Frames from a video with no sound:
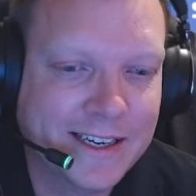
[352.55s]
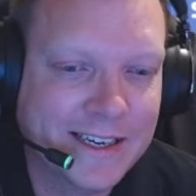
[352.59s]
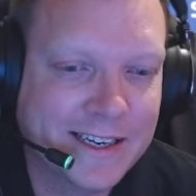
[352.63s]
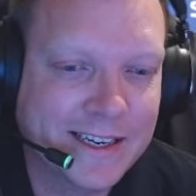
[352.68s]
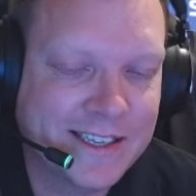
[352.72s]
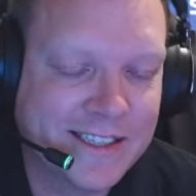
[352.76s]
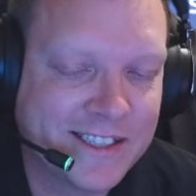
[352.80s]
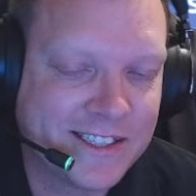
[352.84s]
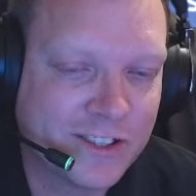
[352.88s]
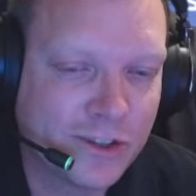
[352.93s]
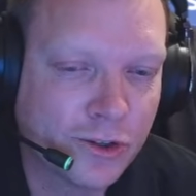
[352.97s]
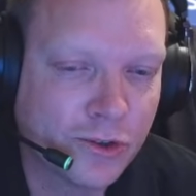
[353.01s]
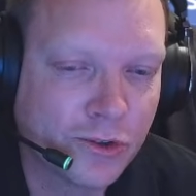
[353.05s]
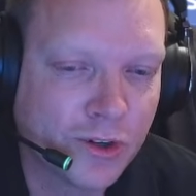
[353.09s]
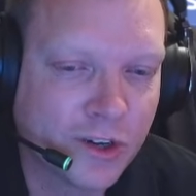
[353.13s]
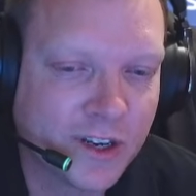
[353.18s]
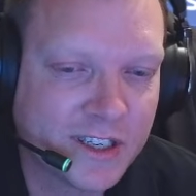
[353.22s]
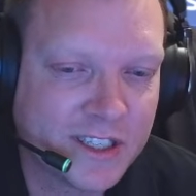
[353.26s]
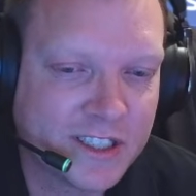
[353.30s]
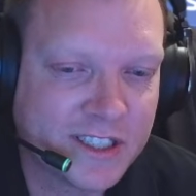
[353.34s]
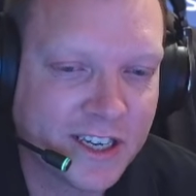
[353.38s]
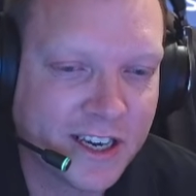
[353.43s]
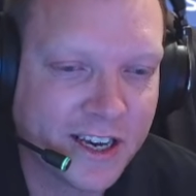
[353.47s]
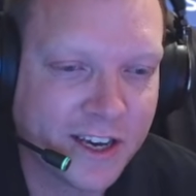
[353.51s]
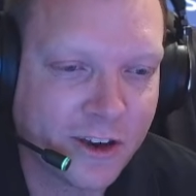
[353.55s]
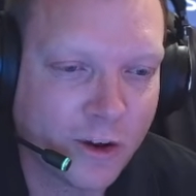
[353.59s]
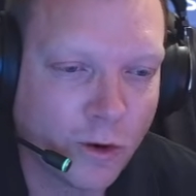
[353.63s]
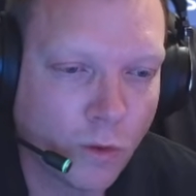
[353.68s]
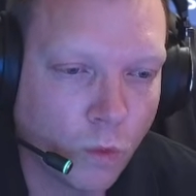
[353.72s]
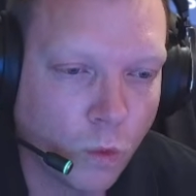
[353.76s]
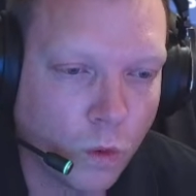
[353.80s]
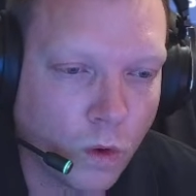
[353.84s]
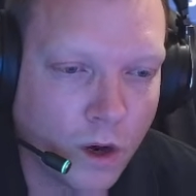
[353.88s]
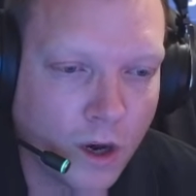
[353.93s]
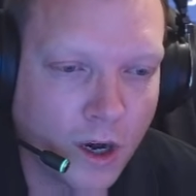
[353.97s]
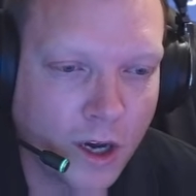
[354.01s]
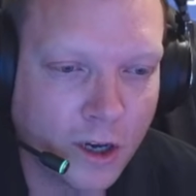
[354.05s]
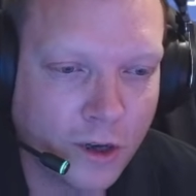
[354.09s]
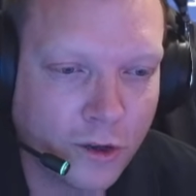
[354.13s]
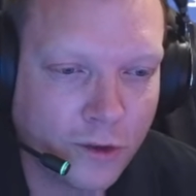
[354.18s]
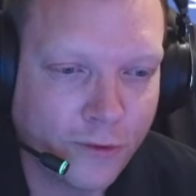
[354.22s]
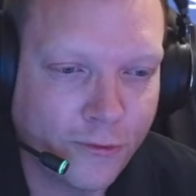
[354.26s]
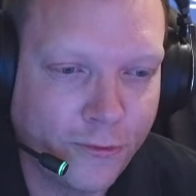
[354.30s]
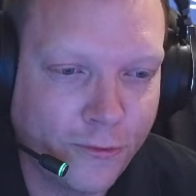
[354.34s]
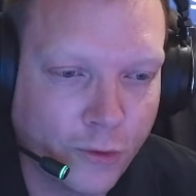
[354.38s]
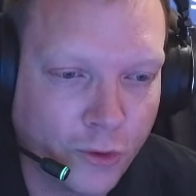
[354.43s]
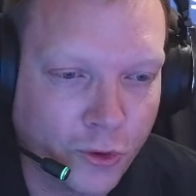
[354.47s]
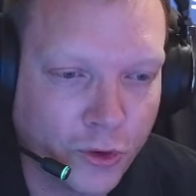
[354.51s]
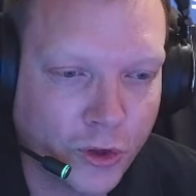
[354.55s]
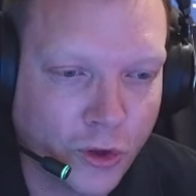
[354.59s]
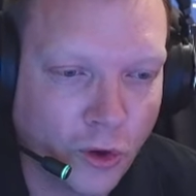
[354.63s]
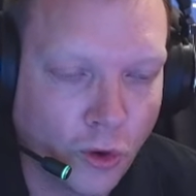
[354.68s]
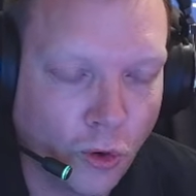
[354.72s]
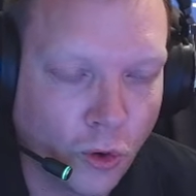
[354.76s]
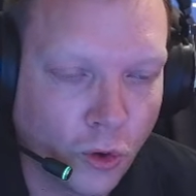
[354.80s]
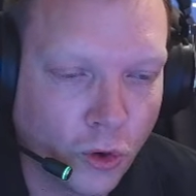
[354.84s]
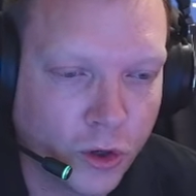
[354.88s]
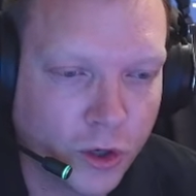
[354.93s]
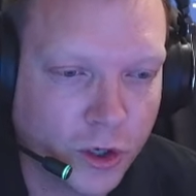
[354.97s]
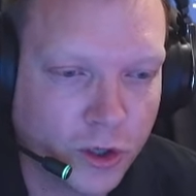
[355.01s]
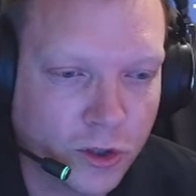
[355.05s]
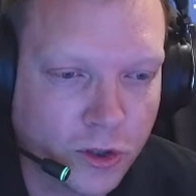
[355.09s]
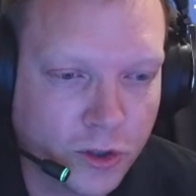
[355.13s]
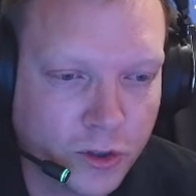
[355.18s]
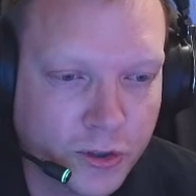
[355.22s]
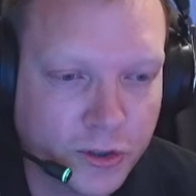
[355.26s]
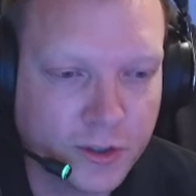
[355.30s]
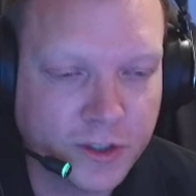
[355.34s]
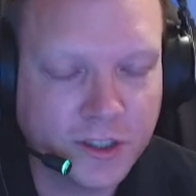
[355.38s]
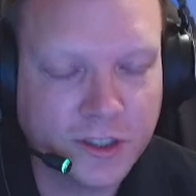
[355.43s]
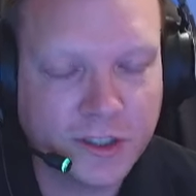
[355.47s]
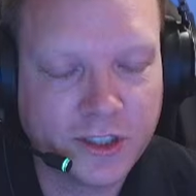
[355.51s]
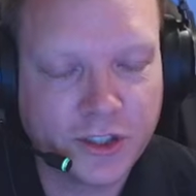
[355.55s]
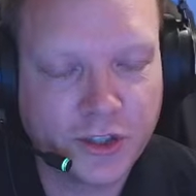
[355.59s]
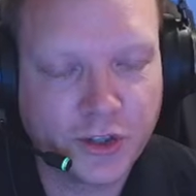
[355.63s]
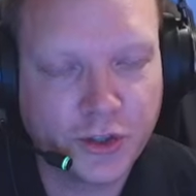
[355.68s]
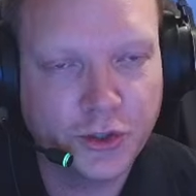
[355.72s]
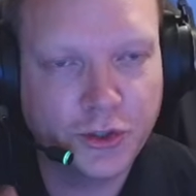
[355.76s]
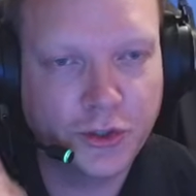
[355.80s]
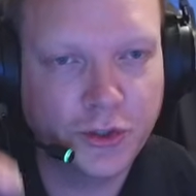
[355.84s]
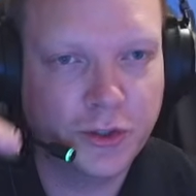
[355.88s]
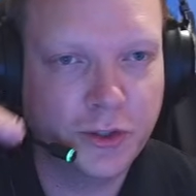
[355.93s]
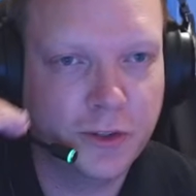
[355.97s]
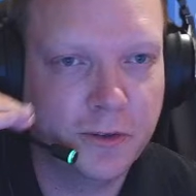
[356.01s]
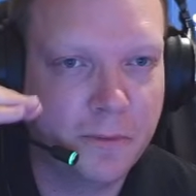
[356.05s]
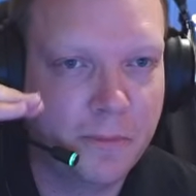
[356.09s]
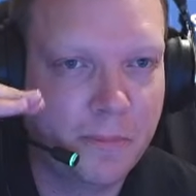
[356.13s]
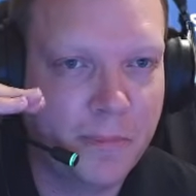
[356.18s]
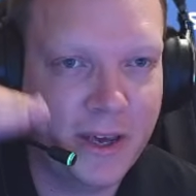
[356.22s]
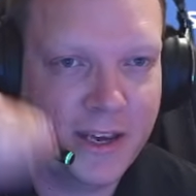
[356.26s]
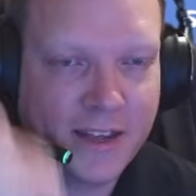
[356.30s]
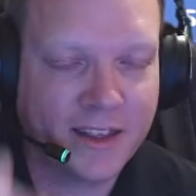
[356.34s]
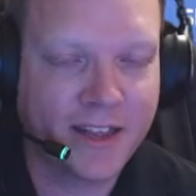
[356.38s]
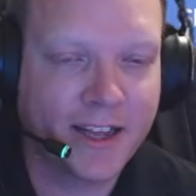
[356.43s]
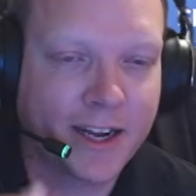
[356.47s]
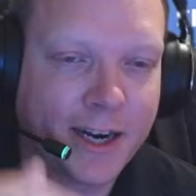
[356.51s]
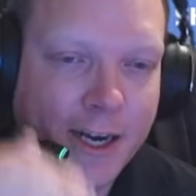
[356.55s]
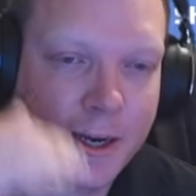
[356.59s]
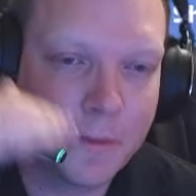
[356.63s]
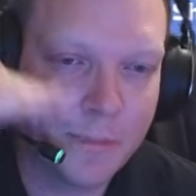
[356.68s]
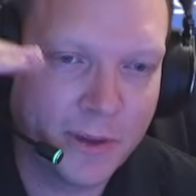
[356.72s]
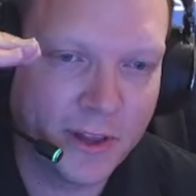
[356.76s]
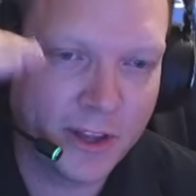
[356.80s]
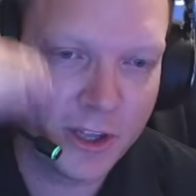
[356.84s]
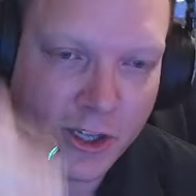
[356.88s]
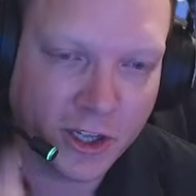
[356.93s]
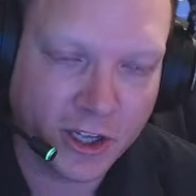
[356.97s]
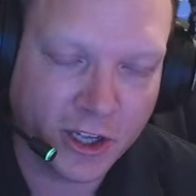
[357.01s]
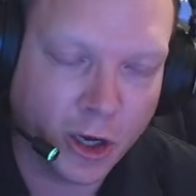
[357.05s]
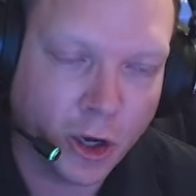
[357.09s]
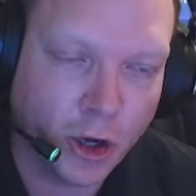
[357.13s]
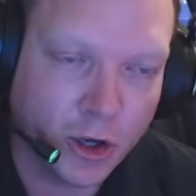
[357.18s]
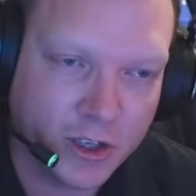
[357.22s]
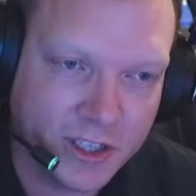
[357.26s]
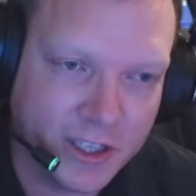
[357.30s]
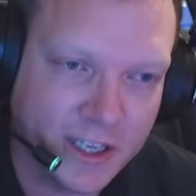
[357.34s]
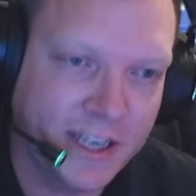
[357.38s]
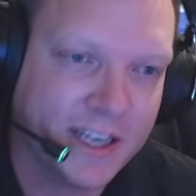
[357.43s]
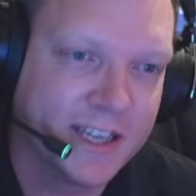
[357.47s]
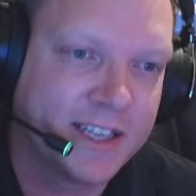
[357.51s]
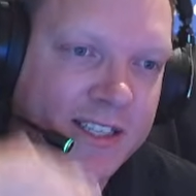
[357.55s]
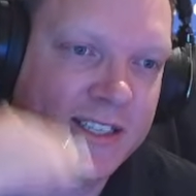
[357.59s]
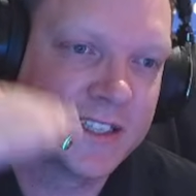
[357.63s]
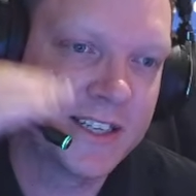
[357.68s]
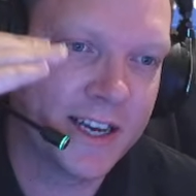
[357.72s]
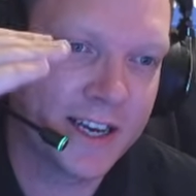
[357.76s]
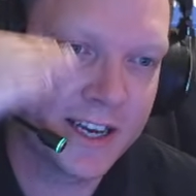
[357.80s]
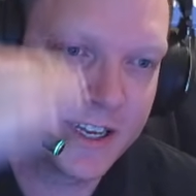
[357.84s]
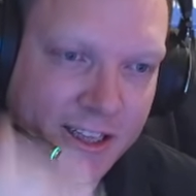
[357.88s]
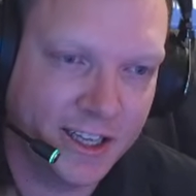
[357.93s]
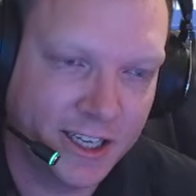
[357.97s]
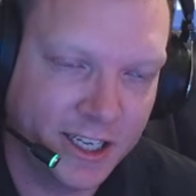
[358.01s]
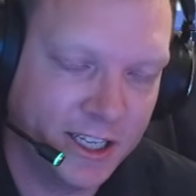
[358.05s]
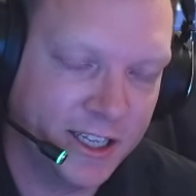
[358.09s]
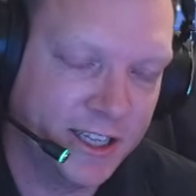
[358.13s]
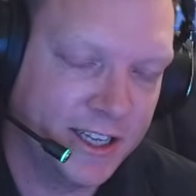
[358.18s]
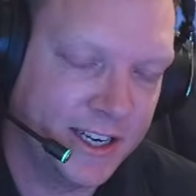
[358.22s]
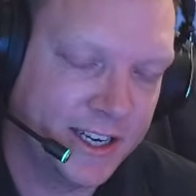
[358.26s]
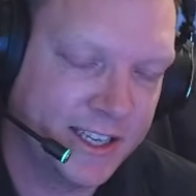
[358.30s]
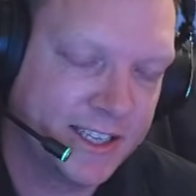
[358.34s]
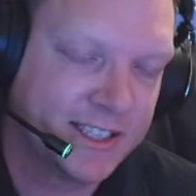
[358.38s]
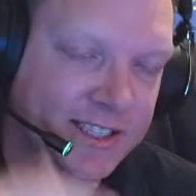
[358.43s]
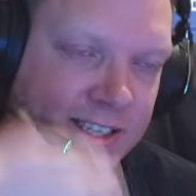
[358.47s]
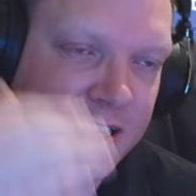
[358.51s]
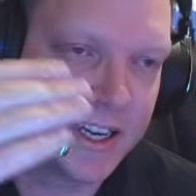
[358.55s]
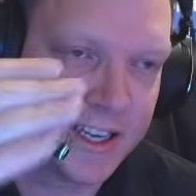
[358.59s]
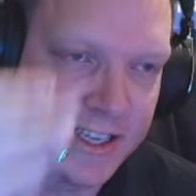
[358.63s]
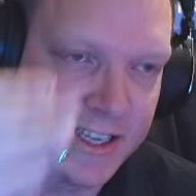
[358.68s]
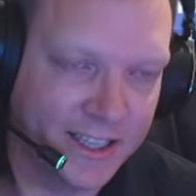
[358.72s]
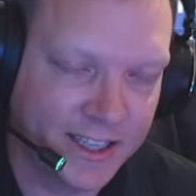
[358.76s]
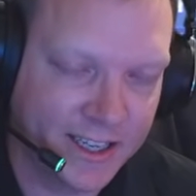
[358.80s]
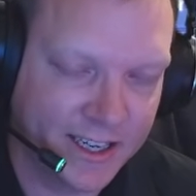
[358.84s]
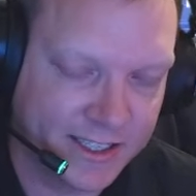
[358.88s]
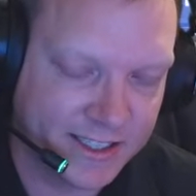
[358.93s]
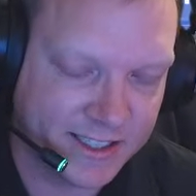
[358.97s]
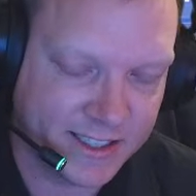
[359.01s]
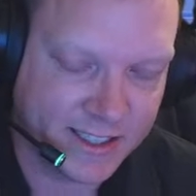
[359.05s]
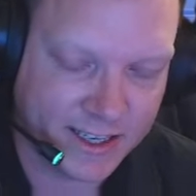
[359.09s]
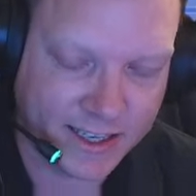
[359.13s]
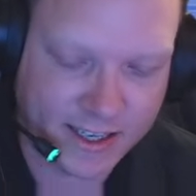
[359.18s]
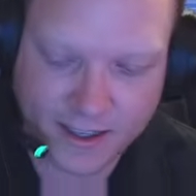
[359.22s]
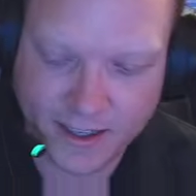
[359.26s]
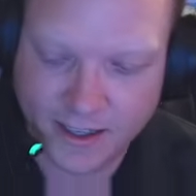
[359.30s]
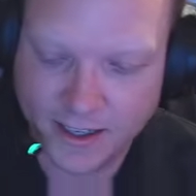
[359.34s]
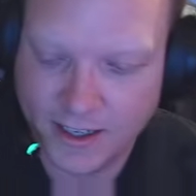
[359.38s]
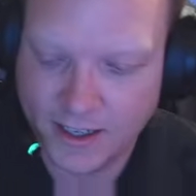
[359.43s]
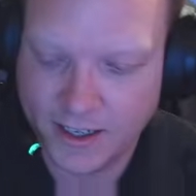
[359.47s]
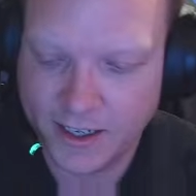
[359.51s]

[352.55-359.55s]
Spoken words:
it's still going to take a while for the auto loot to pick that up and then go to the next stack and then the next stack and the next stack.